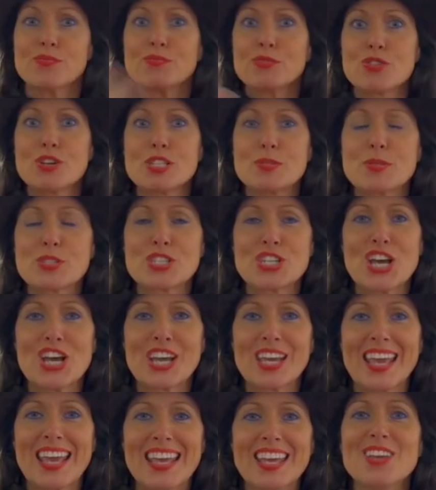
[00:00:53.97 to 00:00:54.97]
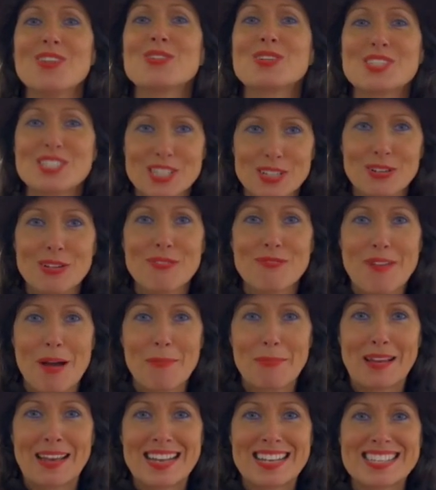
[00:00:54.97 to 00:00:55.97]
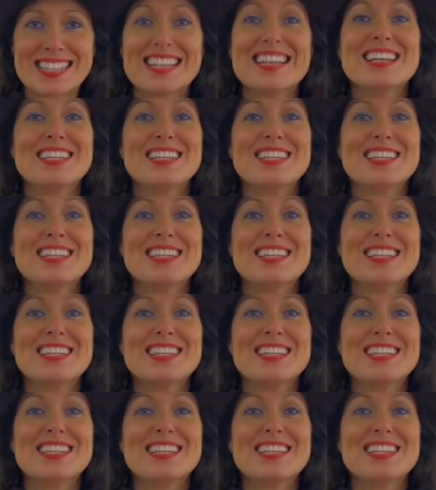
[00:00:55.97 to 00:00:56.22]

Christmas turkey, you can still look fabulous.